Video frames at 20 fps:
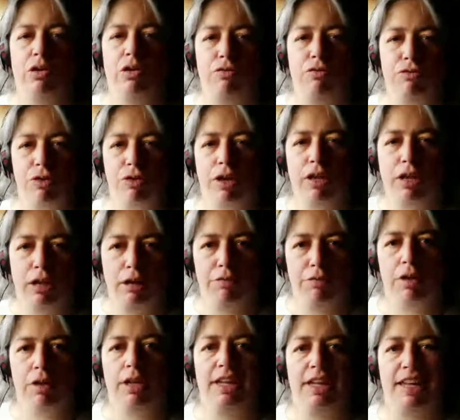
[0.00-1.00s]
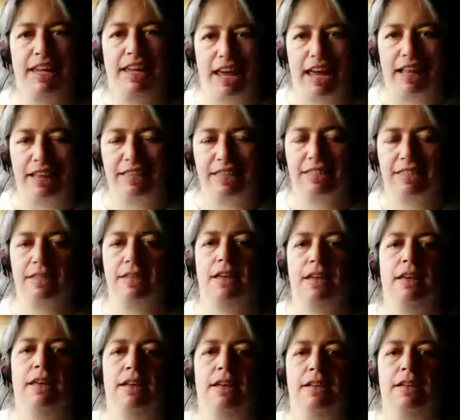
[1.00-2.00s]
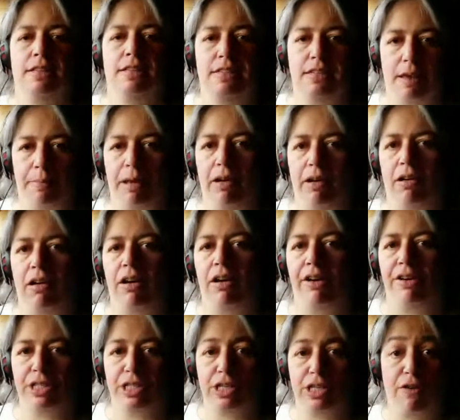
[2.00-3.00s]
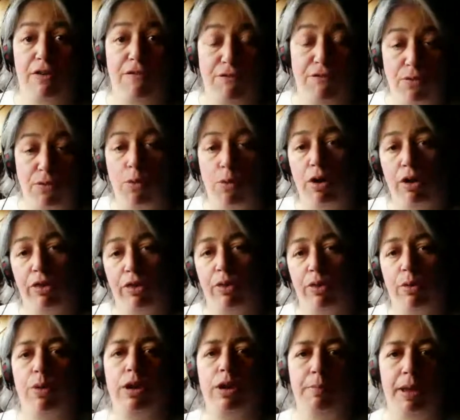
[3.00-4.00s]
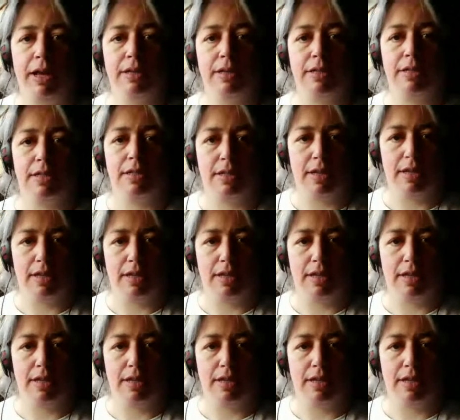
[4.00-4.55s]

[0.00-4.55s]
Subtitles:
really, really gets seminars for authority-based